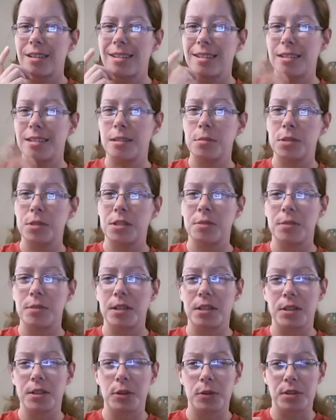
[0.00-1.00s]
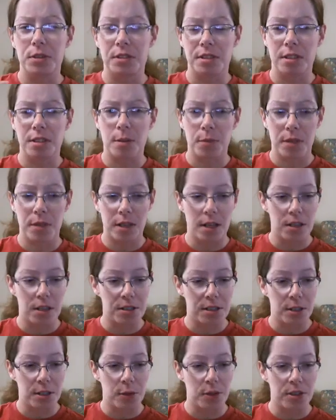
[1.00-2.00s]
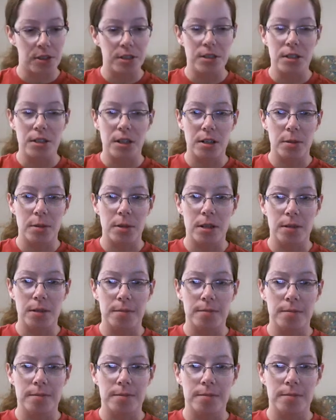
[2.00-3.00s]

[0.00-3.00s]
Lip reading: Seems to me that there was something else that I wanted to talk about.